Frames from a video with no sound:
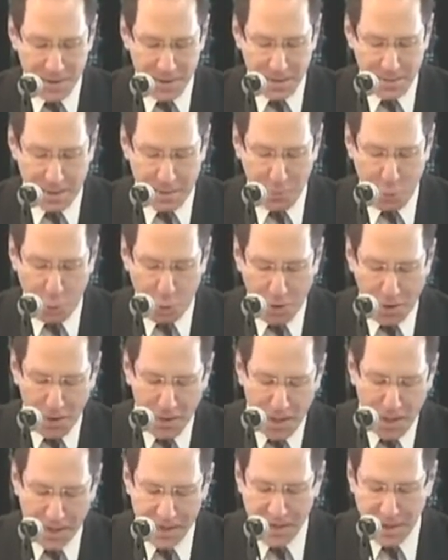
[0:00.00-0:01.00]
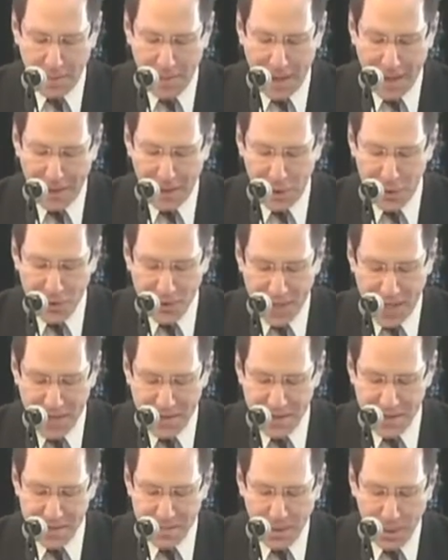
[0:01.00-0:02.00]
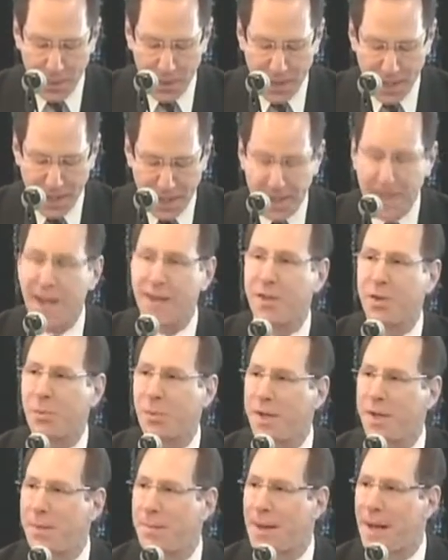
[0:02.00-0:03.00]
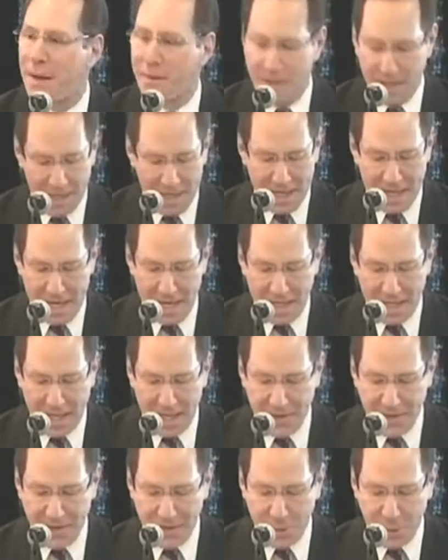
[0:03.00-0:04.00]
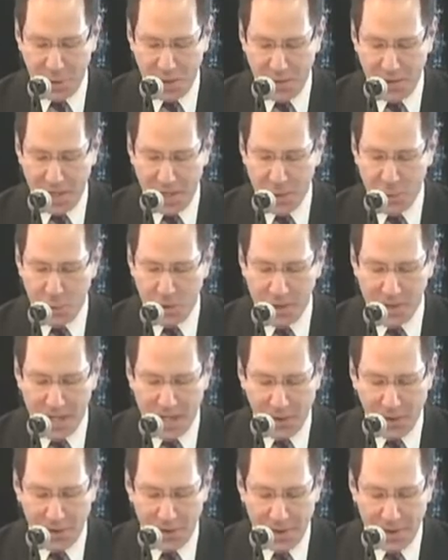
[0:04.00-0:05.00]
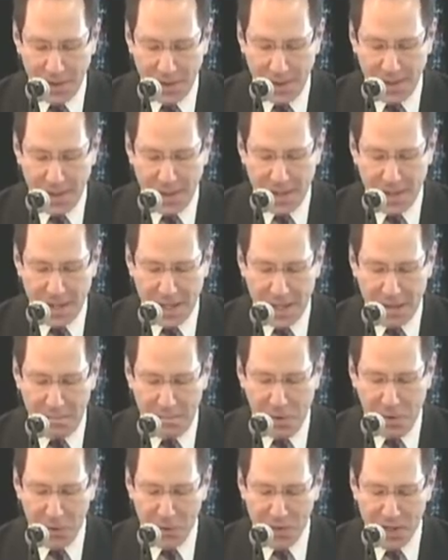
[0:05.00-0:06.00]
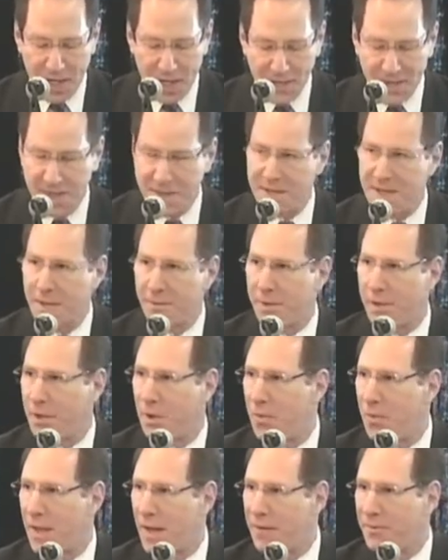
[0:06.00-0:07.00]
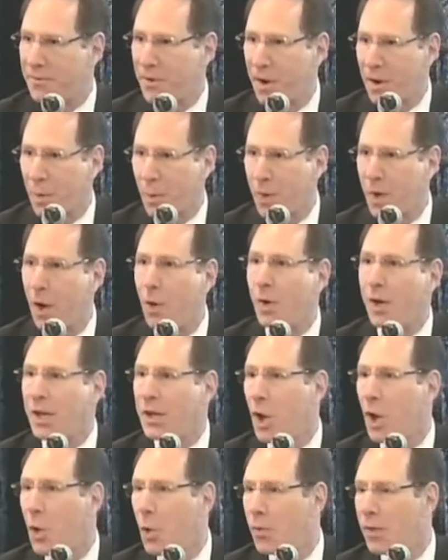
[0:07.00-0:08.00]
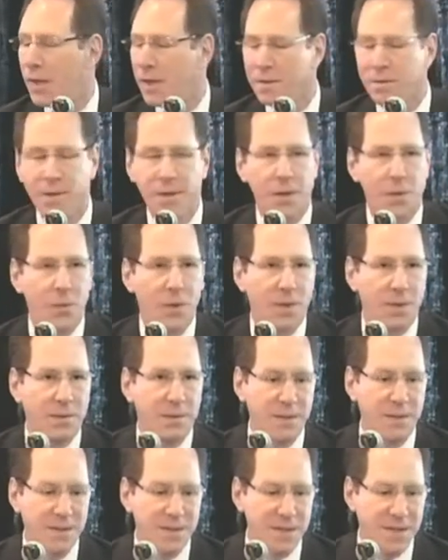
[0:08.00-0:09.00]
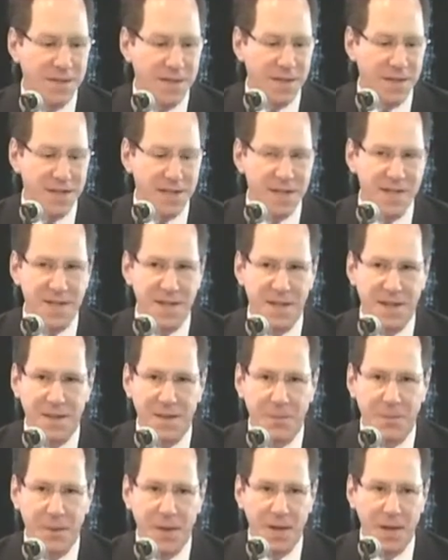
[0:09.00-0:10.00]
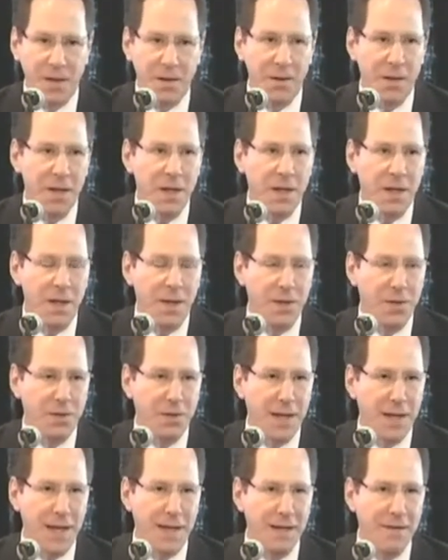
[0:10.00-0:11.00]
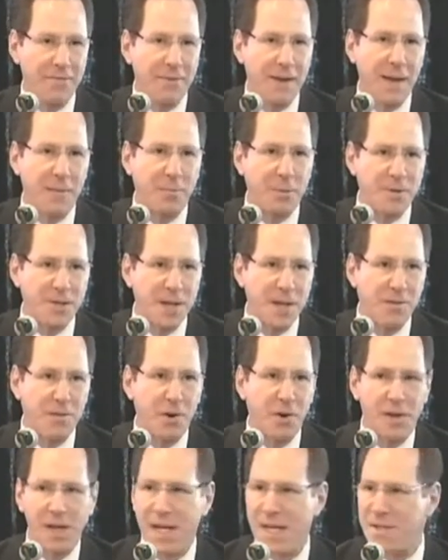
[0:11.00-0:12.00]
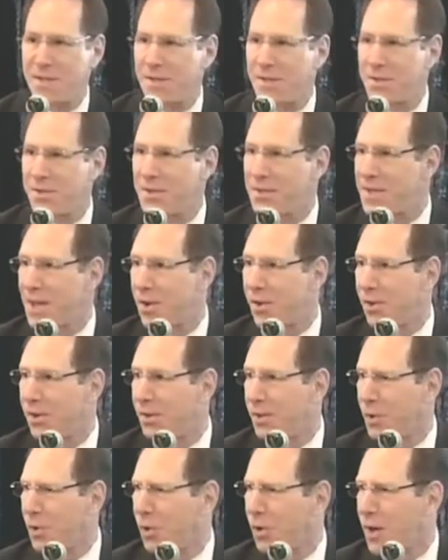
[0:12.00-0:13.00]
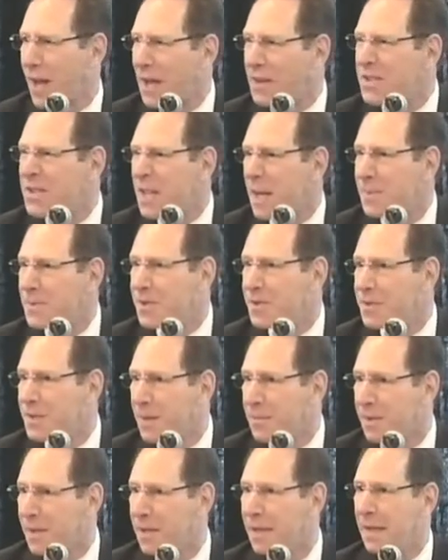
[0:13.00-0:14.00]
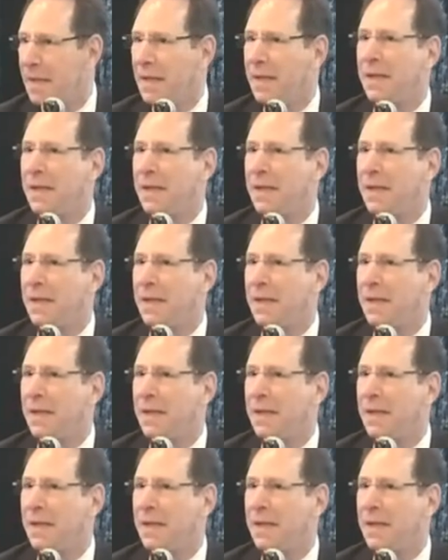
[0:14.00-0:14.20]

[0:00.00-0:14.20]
Some important things come out of those cases, but we tend not to read about cases where things were settled. Most cases never go that far. We already know that, what is the statistic that we hear? 95% of all cases are settled on the courthouse steps or something.